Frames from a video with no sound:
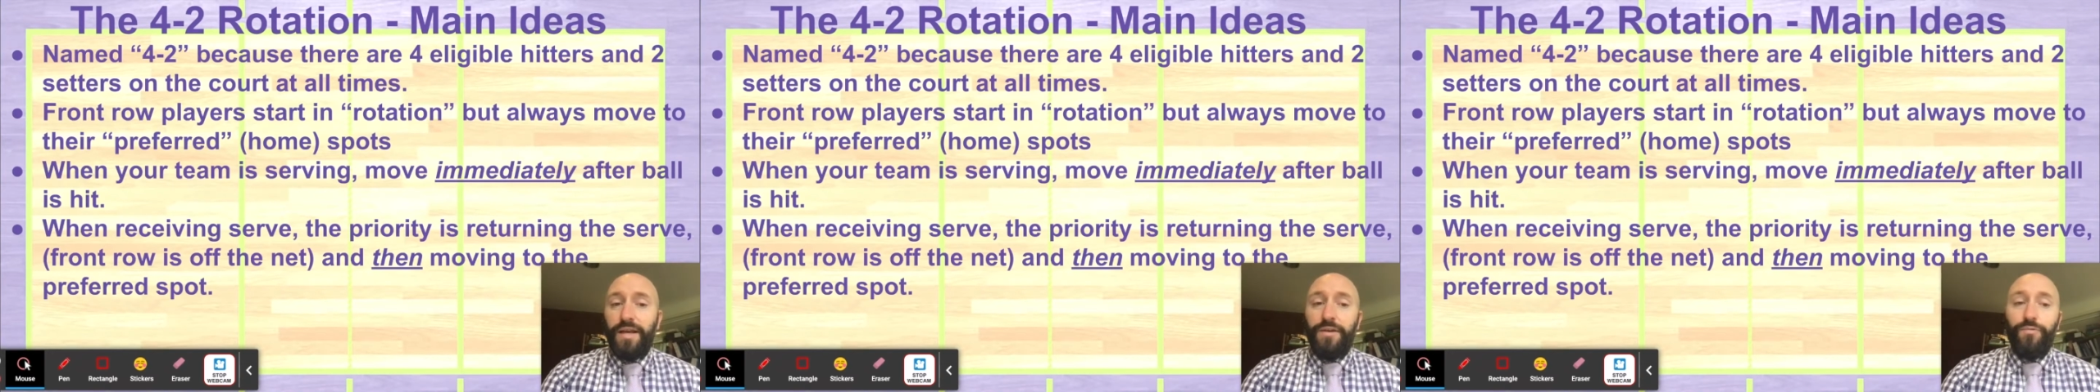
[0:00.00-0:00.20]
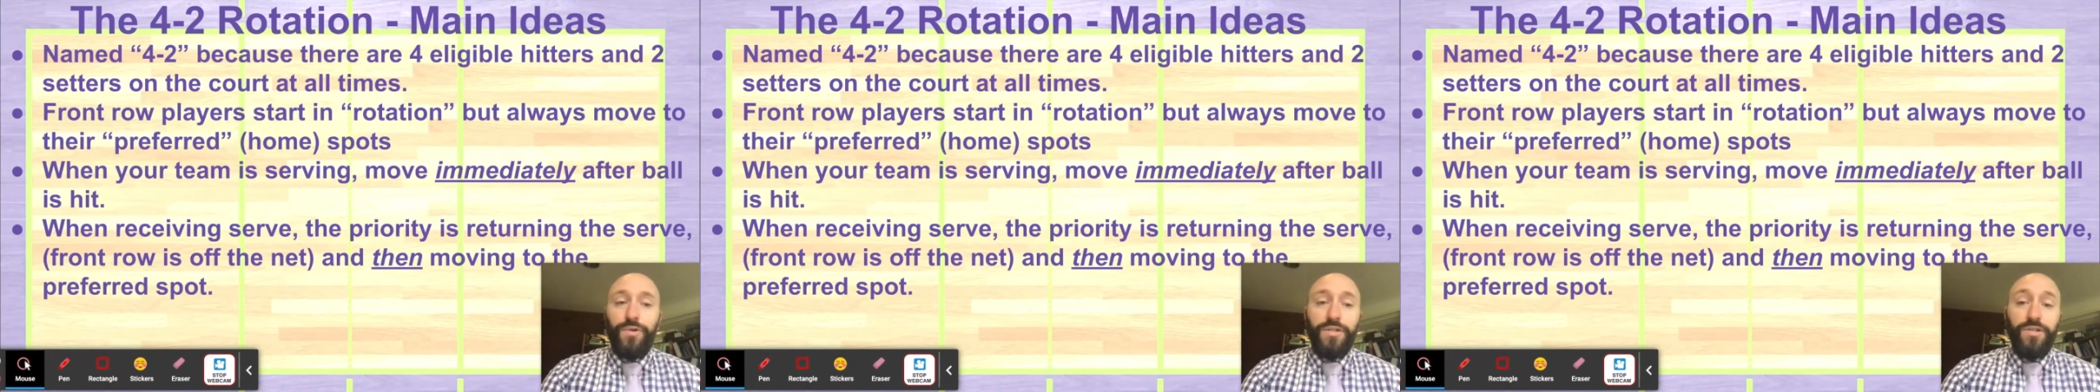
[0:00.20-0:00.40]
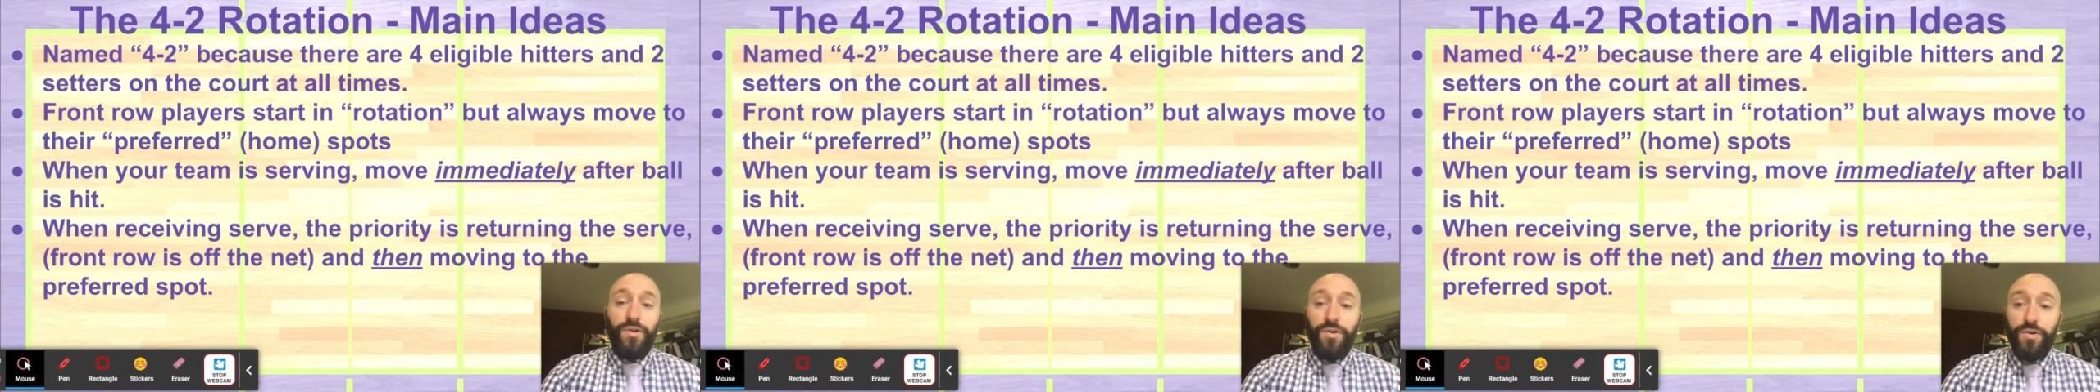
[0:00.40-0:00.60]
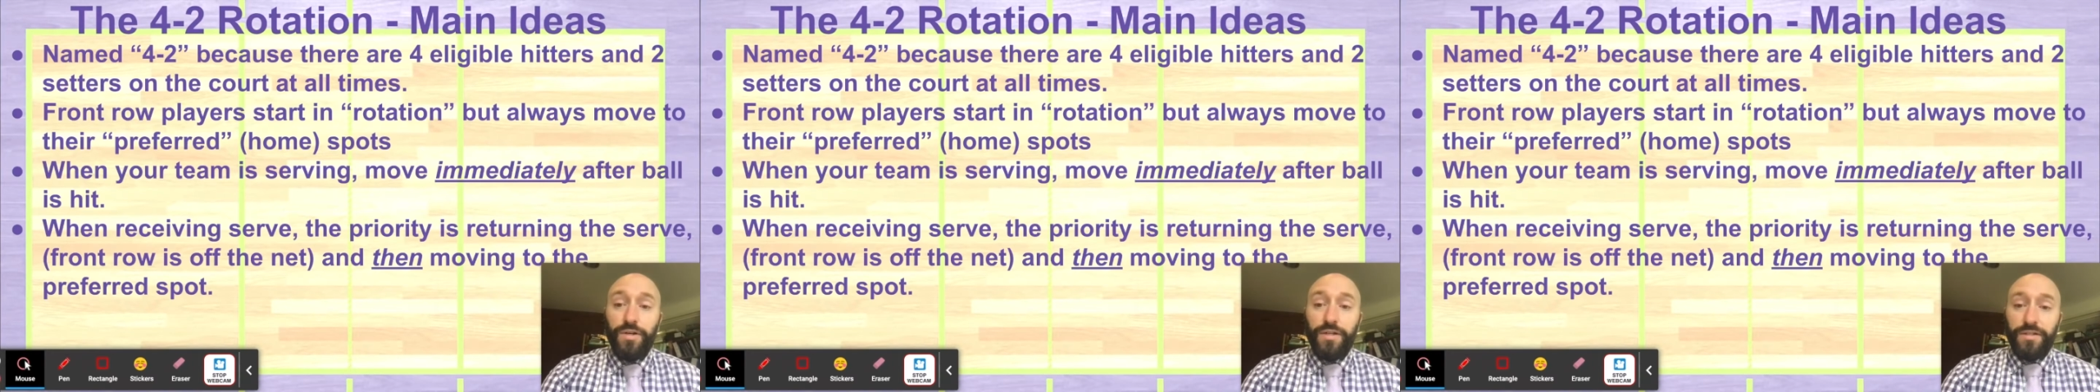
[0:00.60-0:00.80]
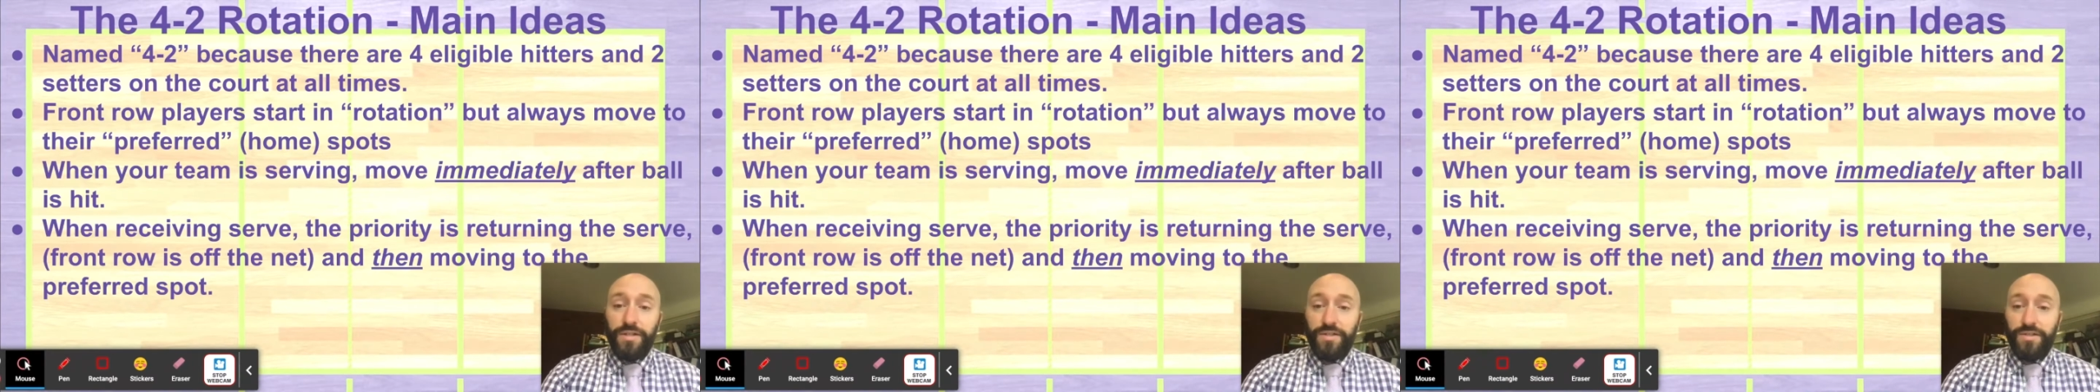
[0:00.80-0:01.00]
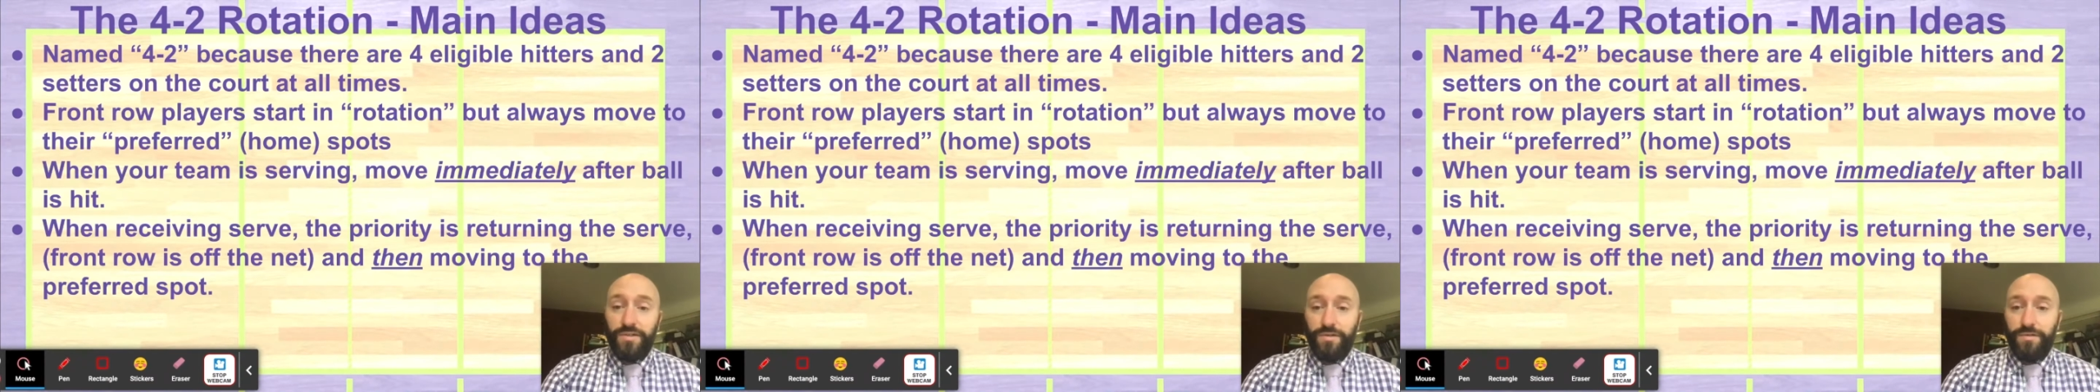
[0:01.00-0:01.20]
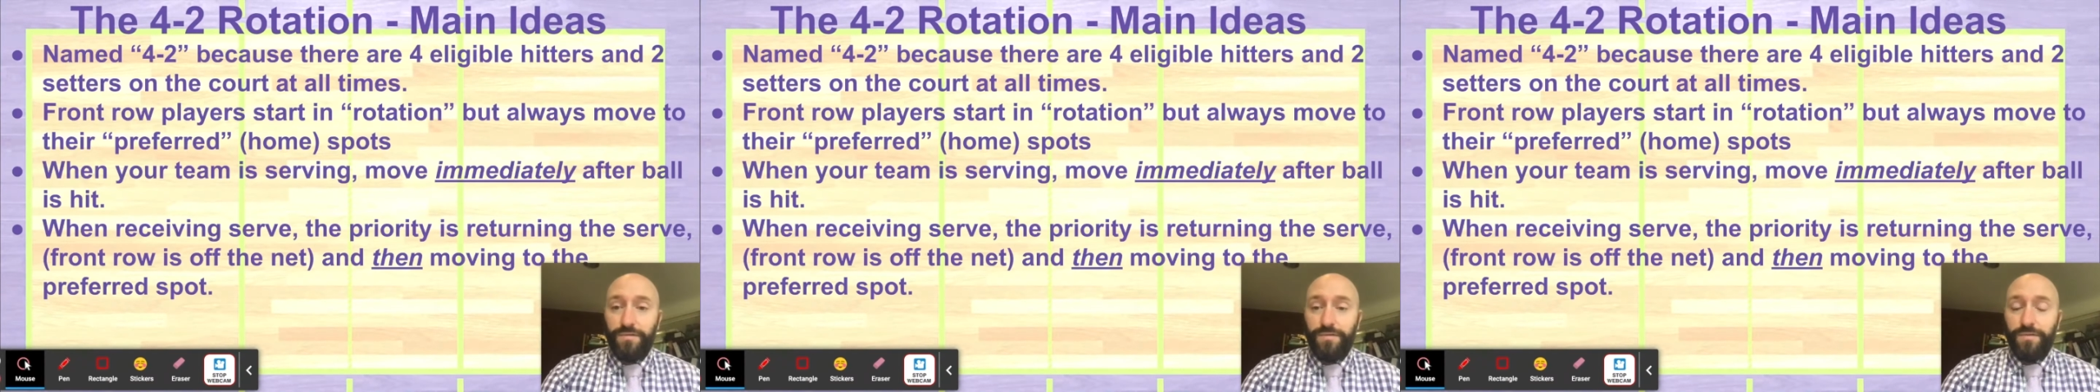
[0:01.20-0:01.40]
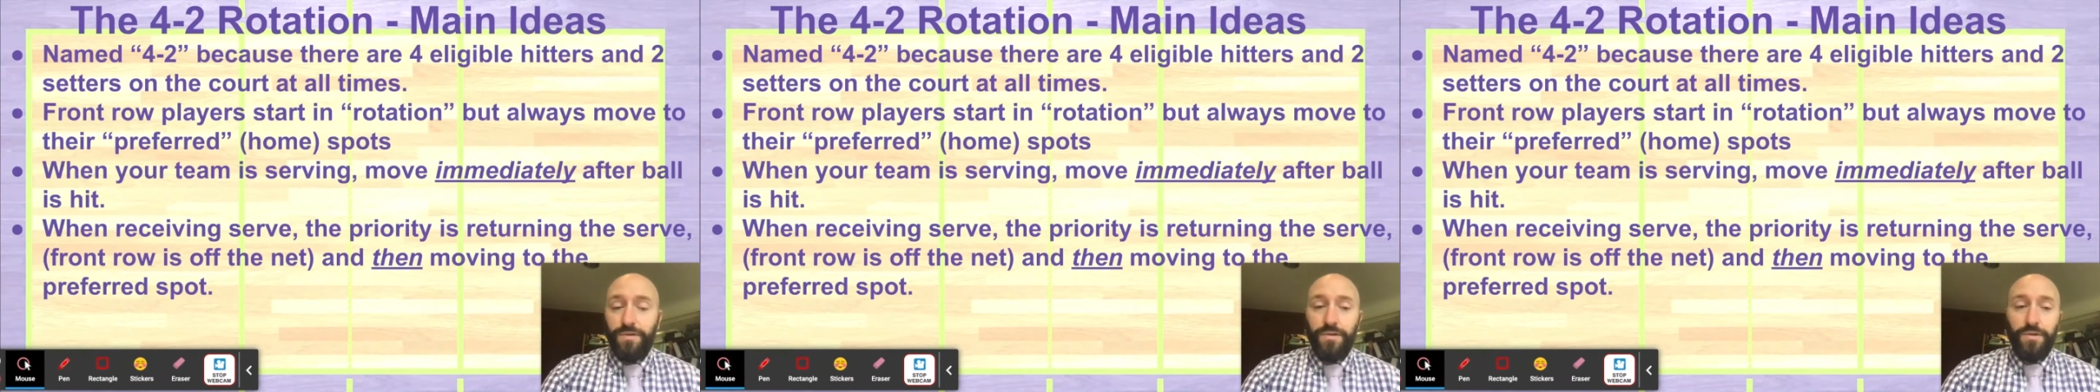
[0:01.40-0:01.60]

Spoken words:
on returning the serve,